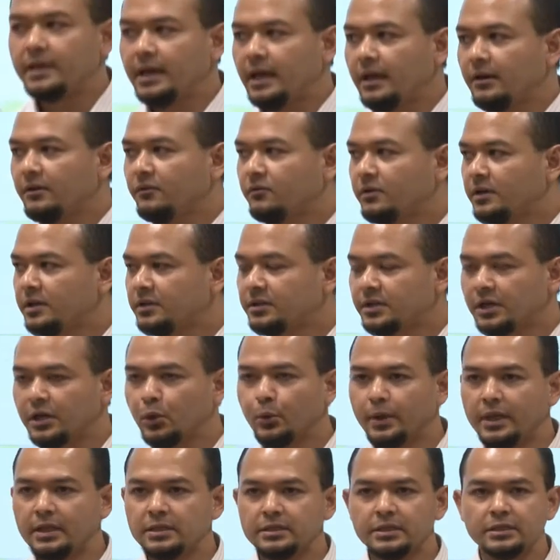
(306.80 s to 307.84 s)
done for the 3
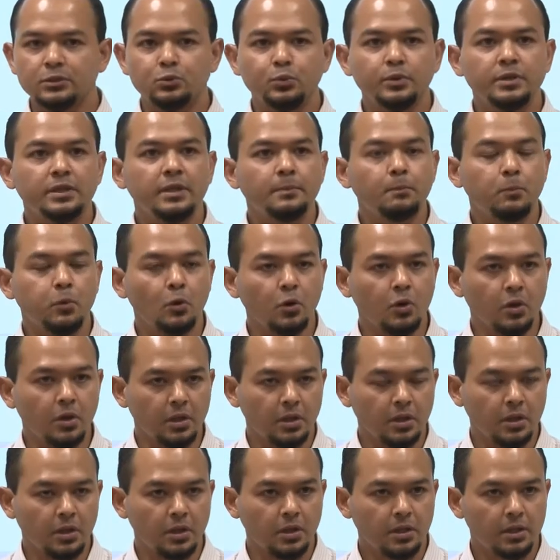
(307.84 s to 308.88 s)
ways is we deploy.
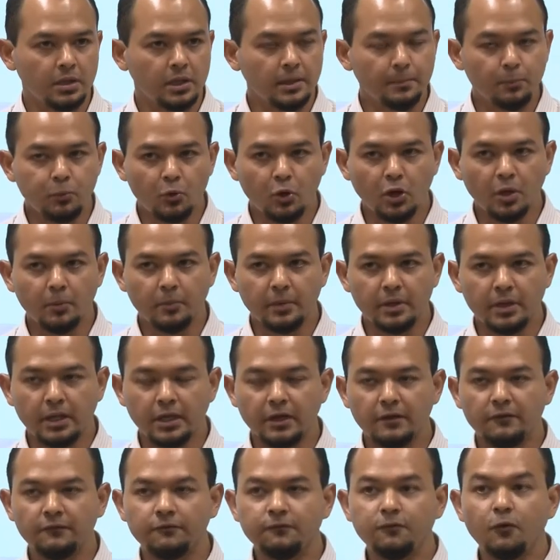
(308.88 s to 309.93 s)
Deploy
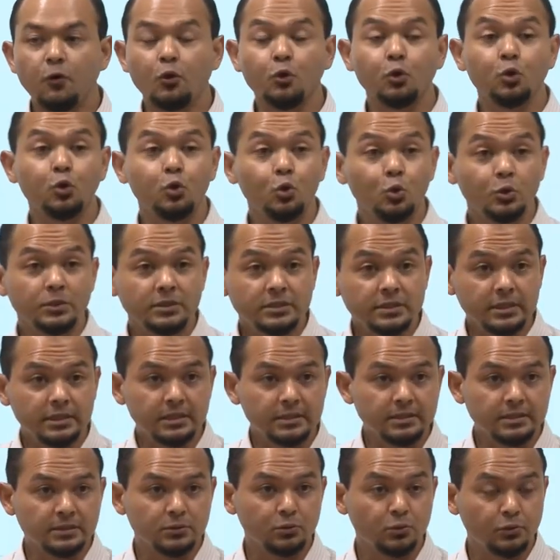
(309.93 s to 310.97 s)
meaning for
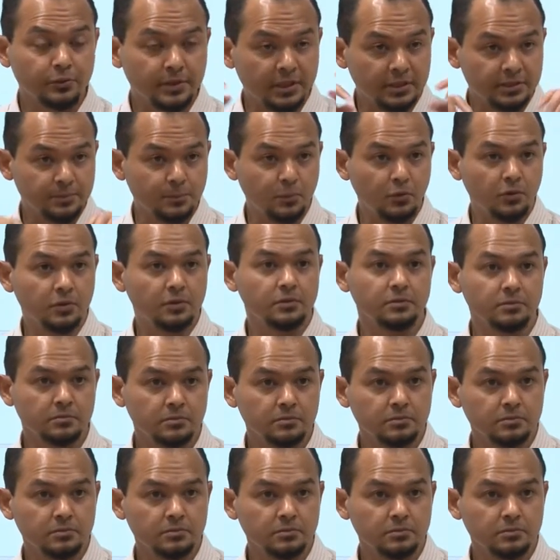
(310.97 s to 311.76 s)
users to respond.